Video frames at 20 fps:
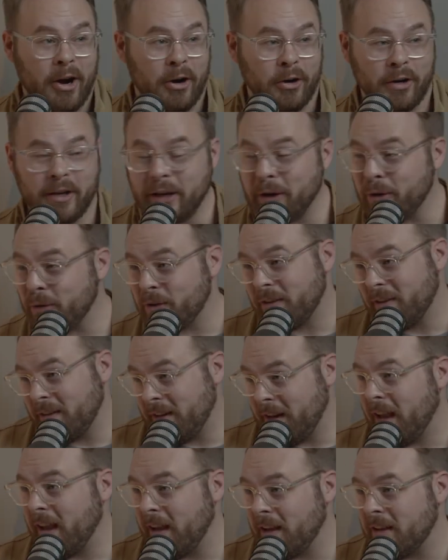are here
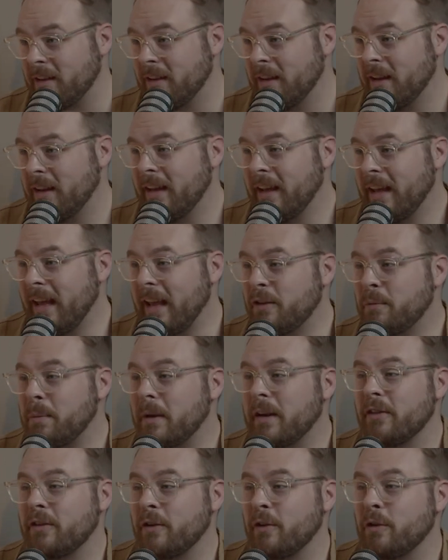today is
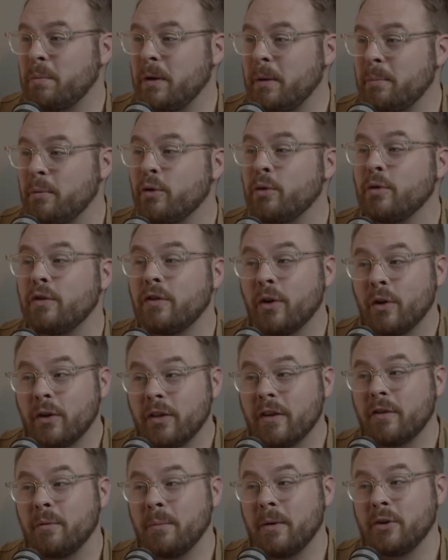because there's people who yeah. took
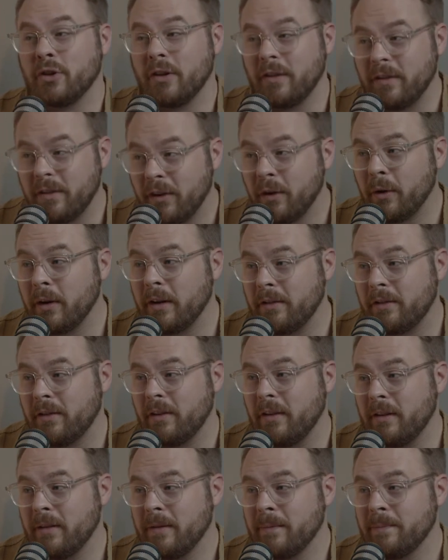this mission
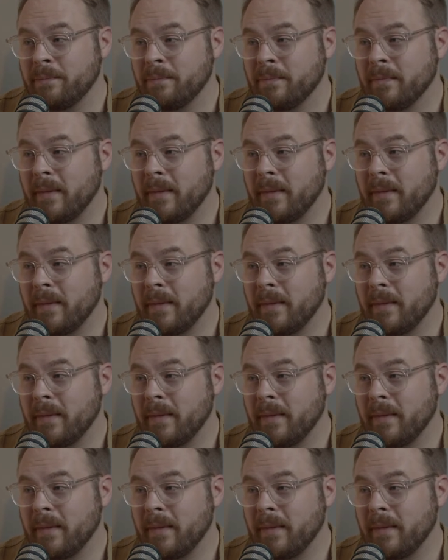seriously yeah.